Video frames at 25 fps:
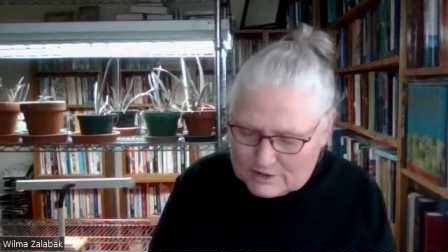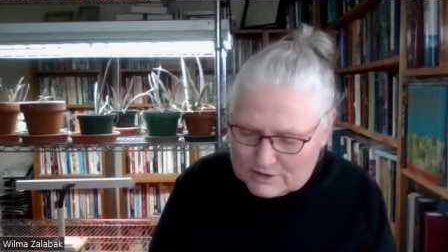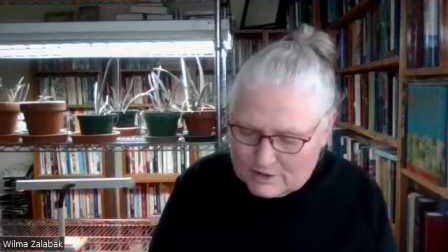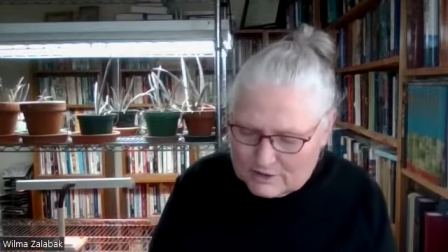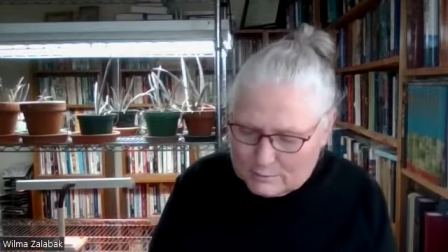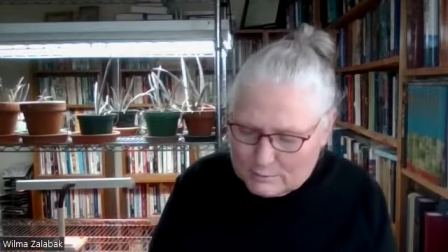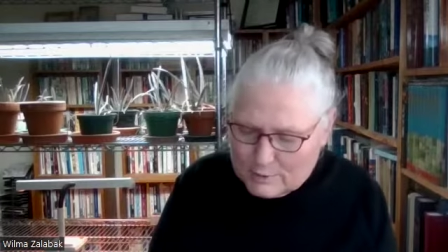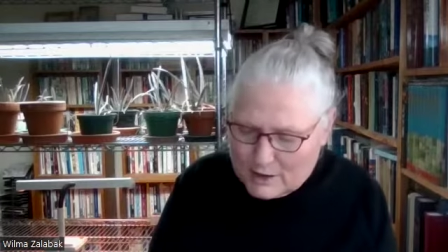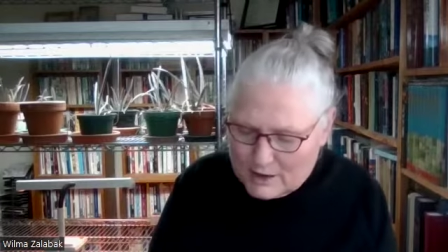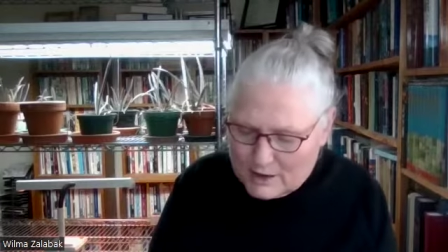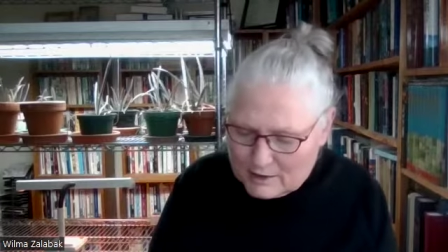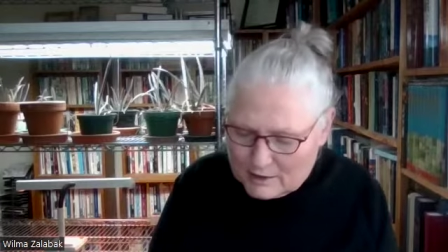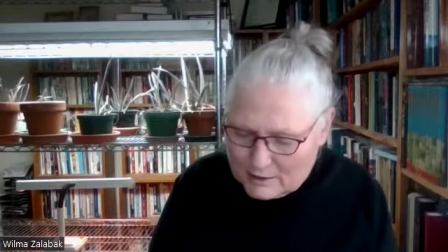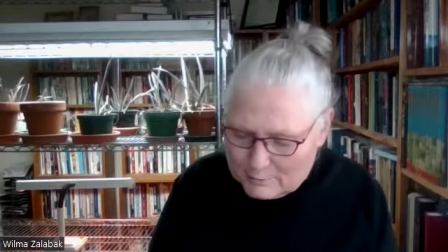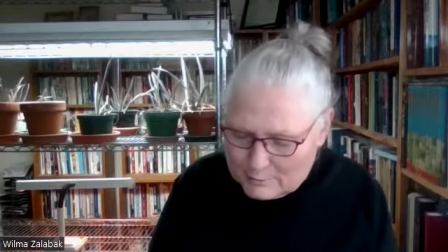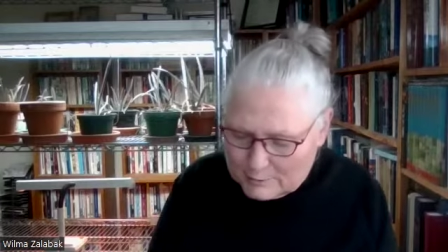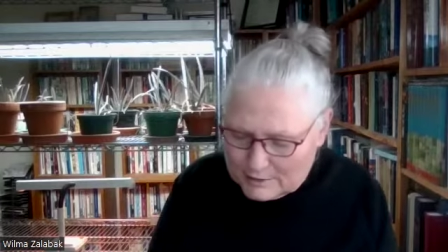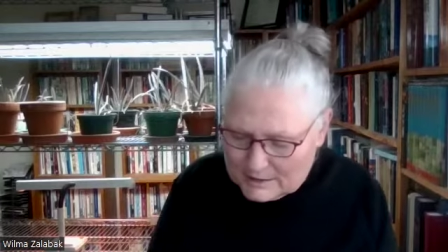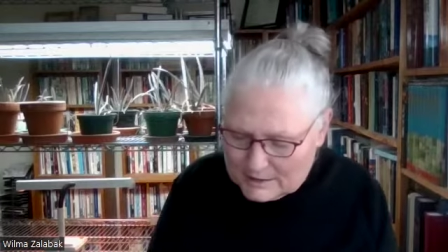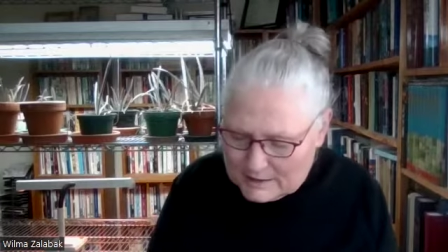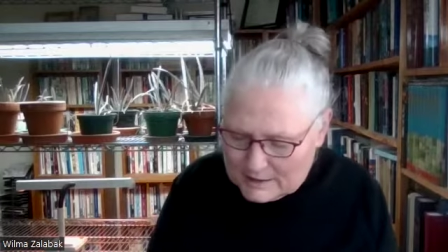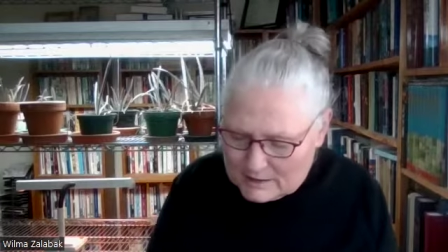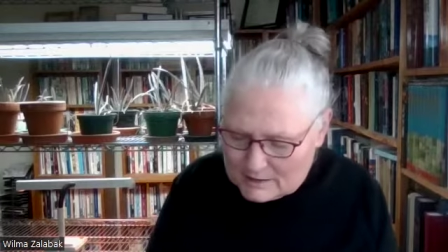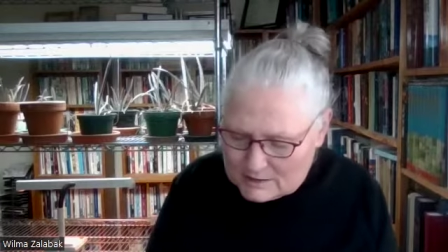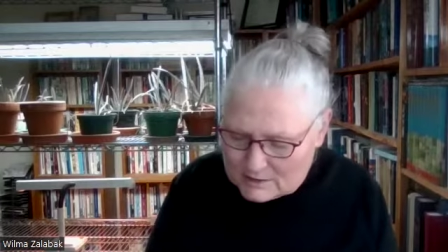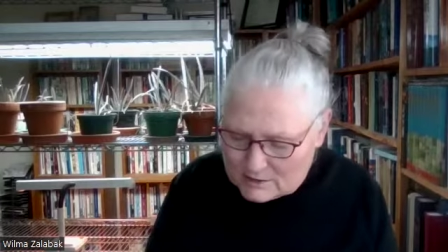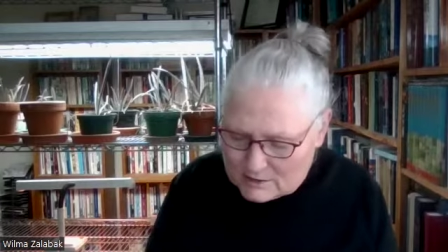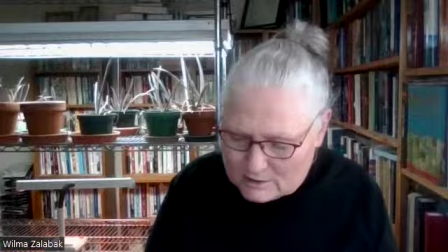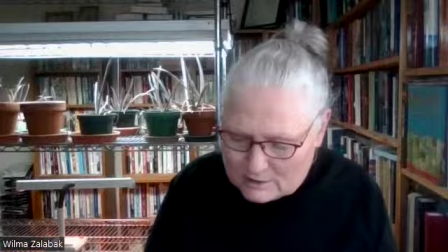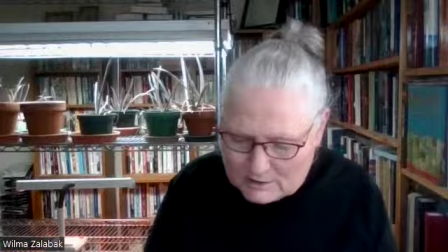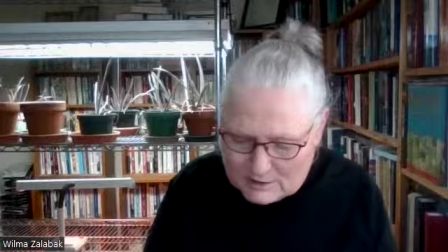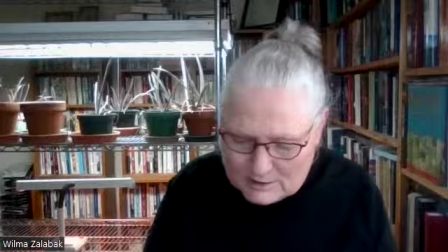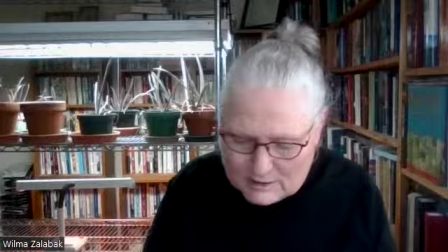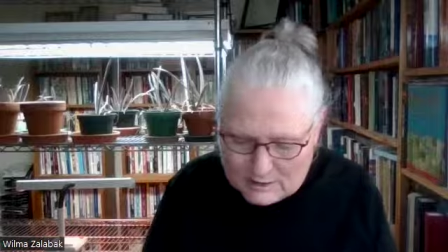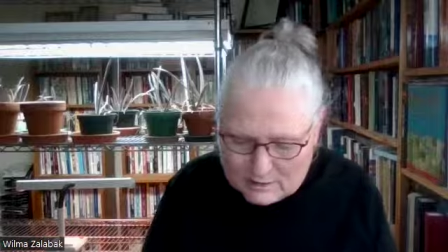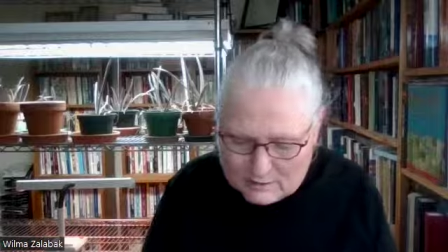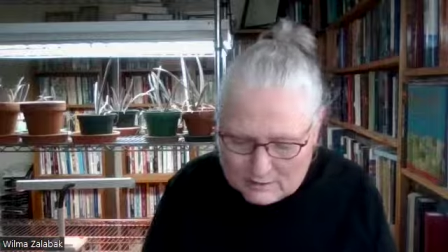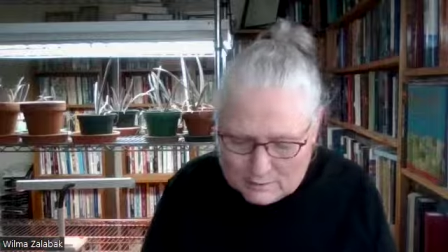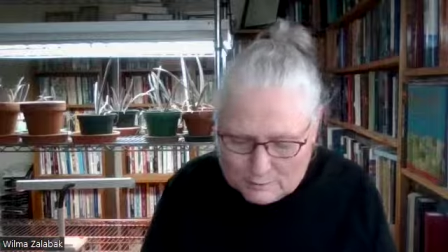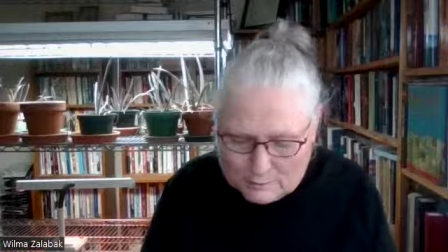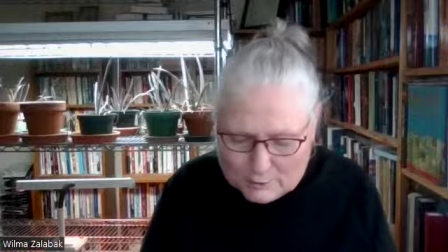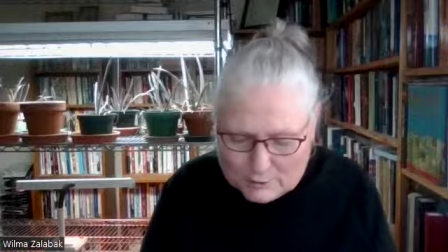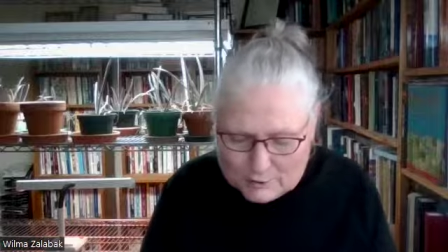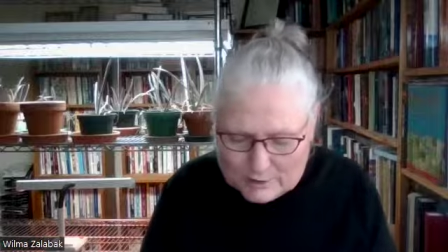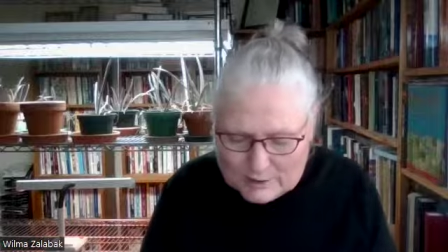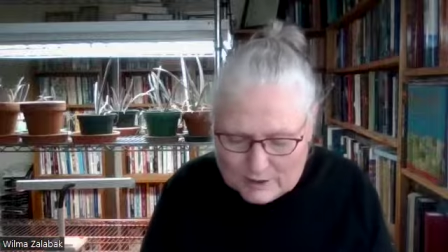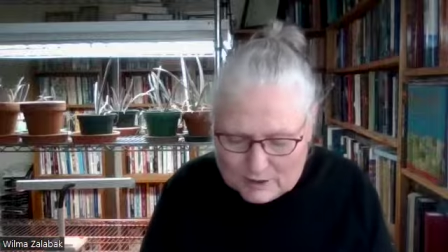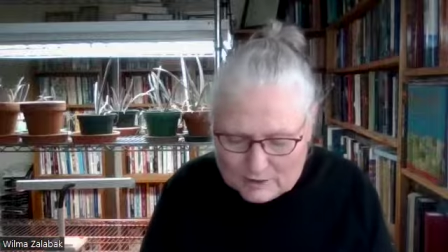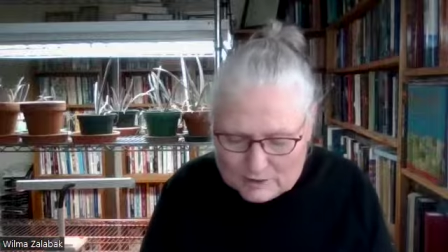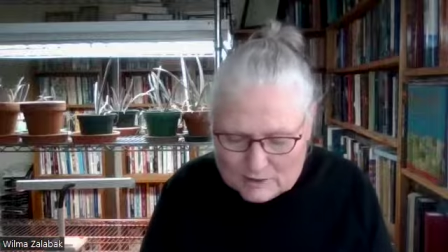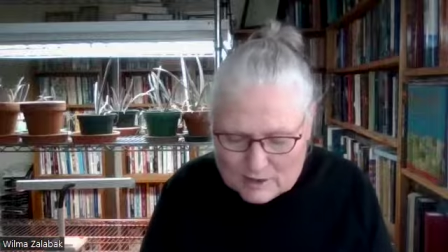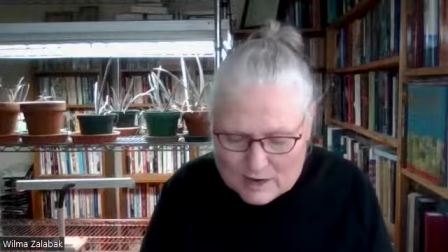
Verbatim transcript: to the marketplace early in the morning